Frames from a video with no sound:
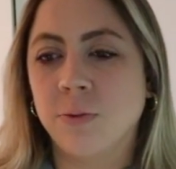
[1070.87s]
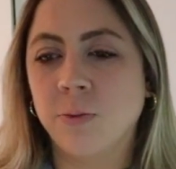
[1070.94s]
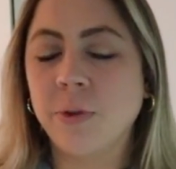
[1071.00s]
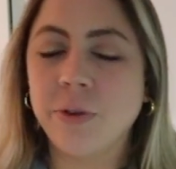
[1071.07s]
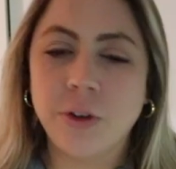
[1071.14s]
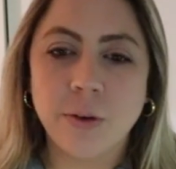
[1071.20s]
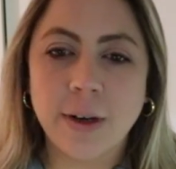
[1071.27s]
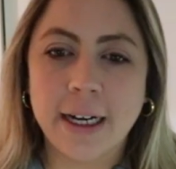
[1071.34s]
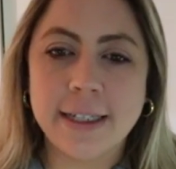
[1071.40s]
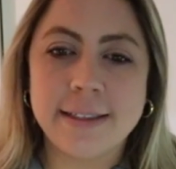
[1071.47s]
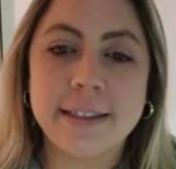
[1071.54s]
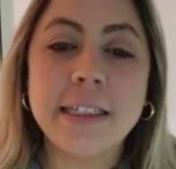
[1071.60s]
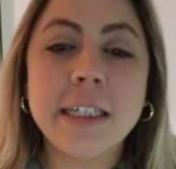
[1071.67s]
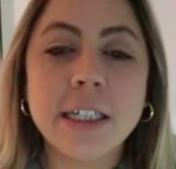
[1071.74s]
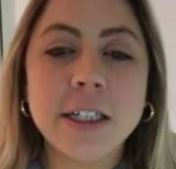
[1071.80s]
with you
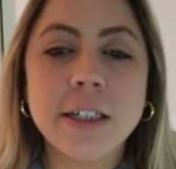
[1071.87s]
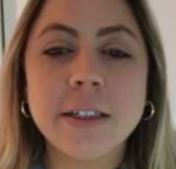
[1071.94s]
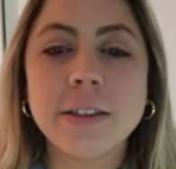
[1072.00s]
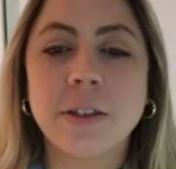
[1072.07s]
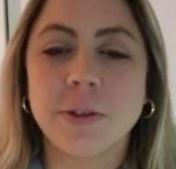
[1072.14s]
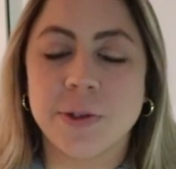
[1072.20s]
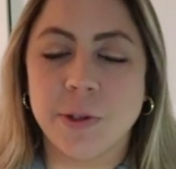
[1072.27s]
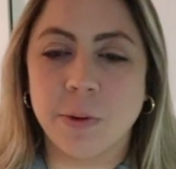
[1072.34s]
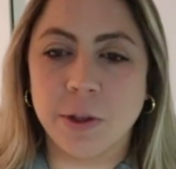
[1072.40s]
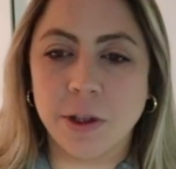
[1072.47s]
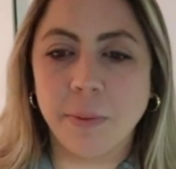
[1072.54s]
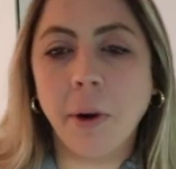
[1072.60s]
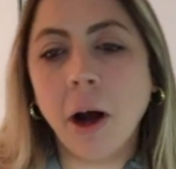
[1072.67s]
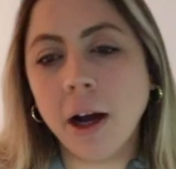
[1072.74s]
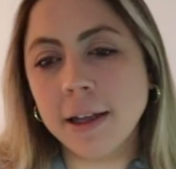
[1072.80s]
guys here and also on
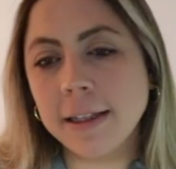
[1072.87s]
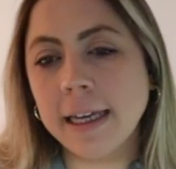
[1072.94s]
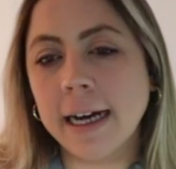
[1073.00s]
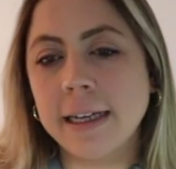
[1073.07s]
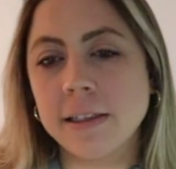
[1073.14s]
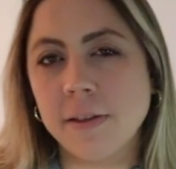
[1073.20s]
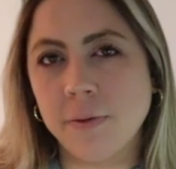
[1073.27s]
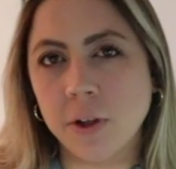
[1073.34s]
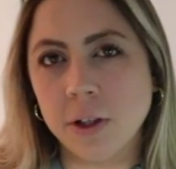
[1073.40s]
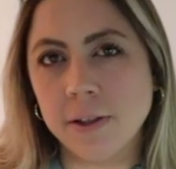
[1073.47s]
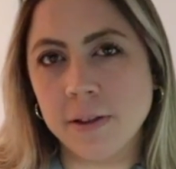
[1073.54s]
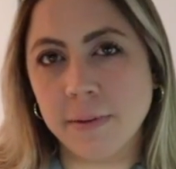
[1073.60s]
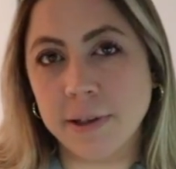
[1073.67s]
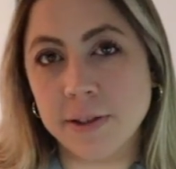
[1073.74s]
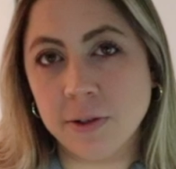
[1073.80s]
the podcast if you
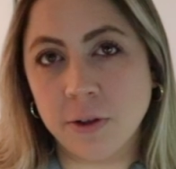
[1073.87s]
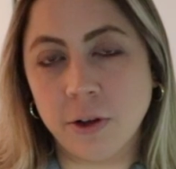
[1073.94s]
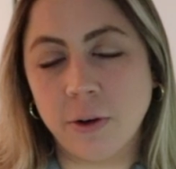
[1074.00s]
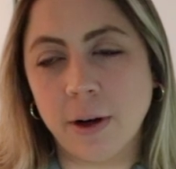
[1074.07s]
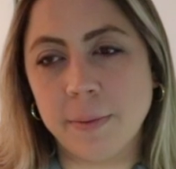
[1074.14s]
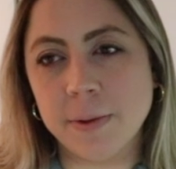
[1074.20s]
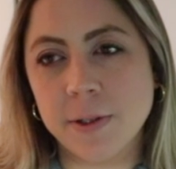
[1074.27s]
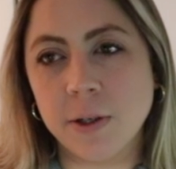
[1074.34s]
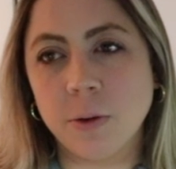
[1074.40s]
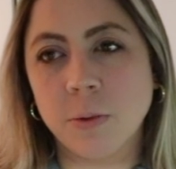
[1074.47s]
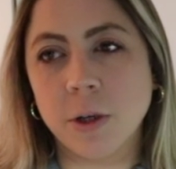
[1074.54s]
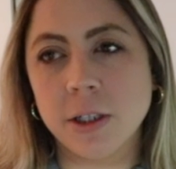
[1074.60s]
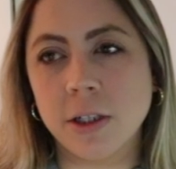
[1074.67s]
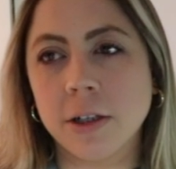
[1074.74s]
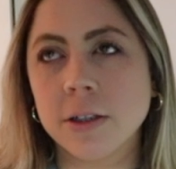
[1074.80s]
listen to my solo episode
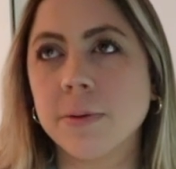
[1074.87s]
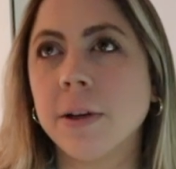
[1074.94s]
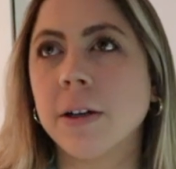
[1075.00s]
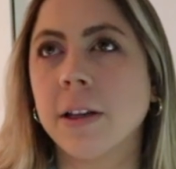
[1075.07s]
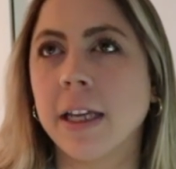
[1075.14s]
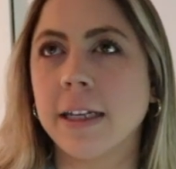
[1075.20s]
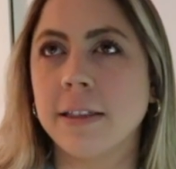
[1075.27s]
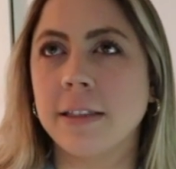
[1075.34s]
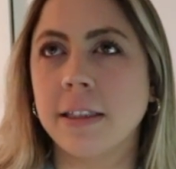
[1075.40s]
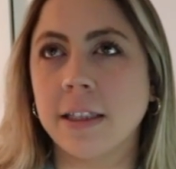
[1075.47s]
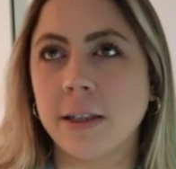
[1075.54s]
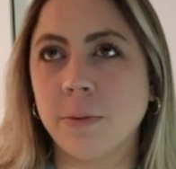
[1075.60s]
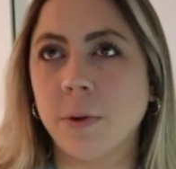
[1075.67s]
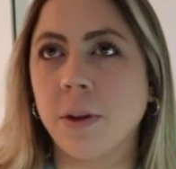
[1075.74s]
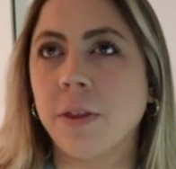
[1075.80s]
where I talked about like
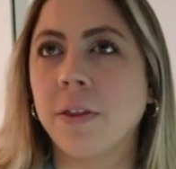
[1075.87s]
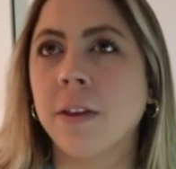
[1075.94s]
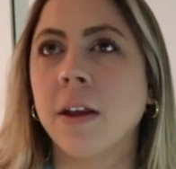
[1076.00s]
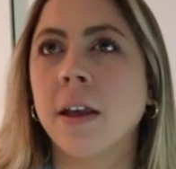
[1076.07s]
dealing with